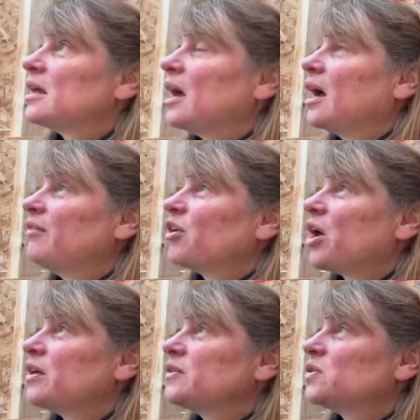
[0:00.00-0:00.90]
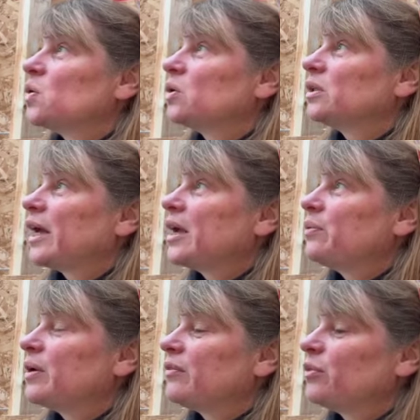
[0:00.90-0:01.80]
I've got a solar light
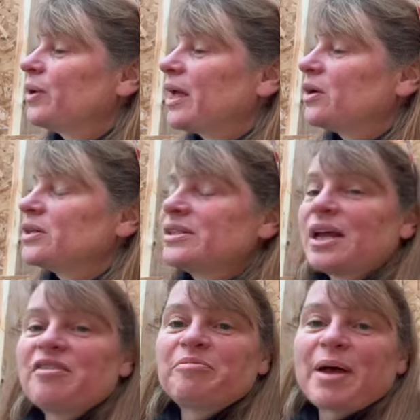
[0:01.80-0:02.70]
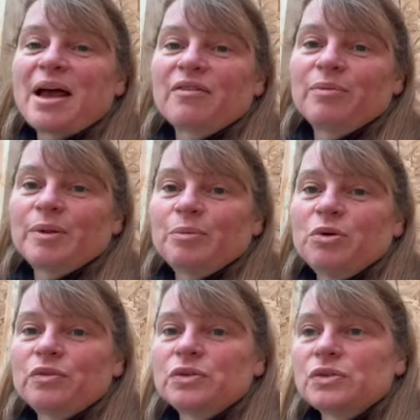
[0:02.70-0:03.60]
whenever we get our stuff back from the
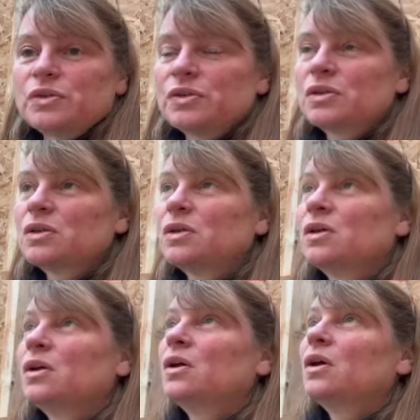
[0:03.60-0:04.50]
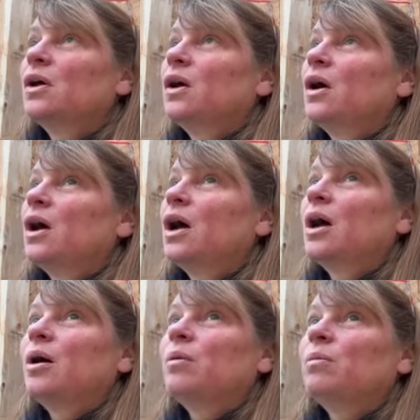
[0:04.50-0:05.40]
movers.
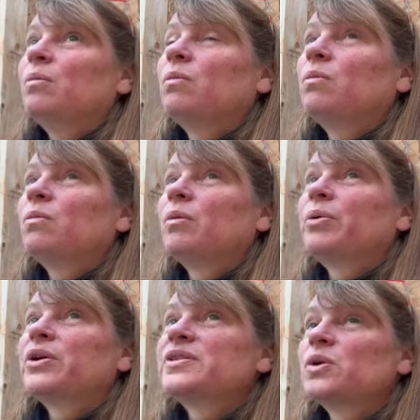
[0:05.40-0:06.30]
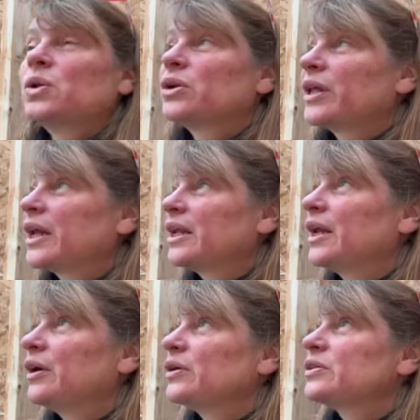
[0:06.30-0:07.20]
We'll put a solar light in
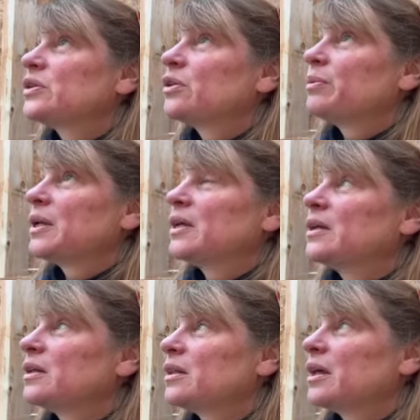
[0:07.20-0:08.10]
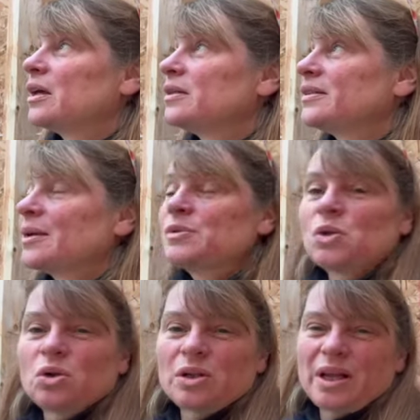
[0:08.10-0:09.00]
here, so there'll be the same
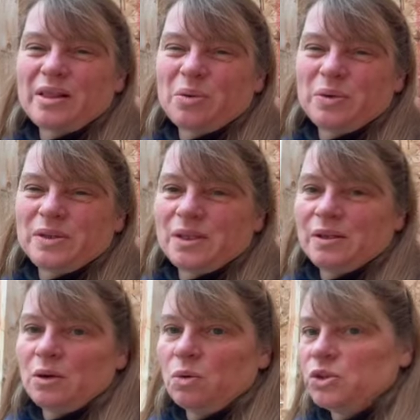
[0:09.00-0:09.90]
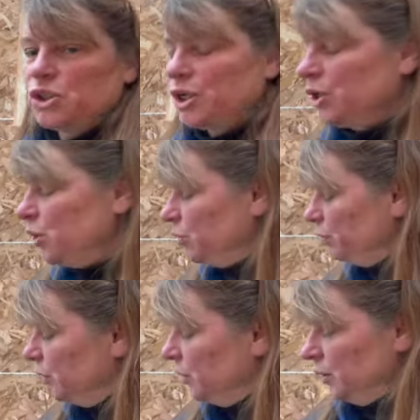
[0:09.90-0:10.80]
solar light that was in the old chicken coop.
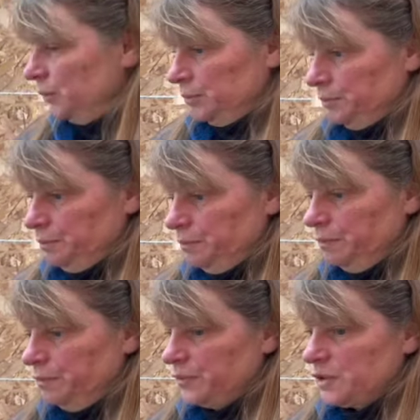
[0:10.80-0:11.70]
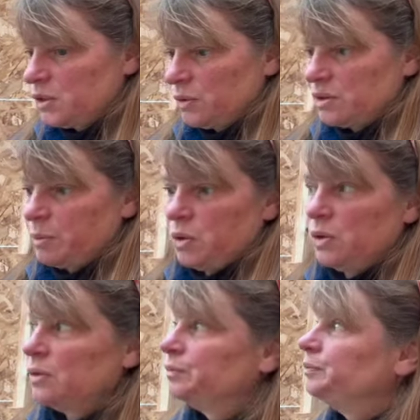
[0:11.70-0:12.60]
And so it's a
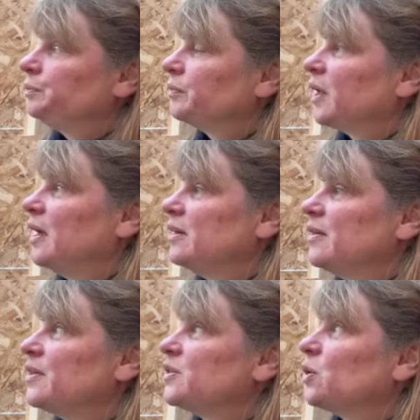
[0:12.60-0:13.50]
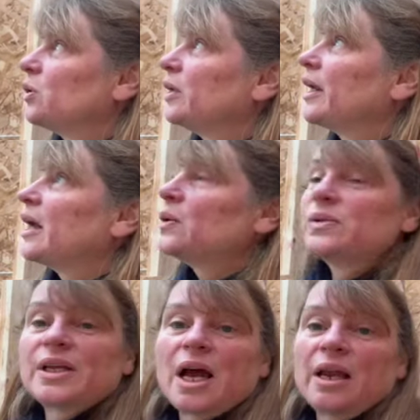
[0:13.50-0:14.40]
pole, and then the solar light
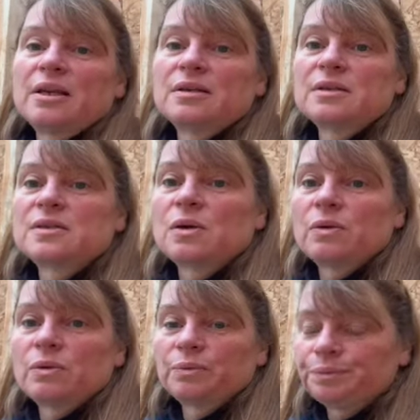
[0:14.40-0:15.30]
outside. So,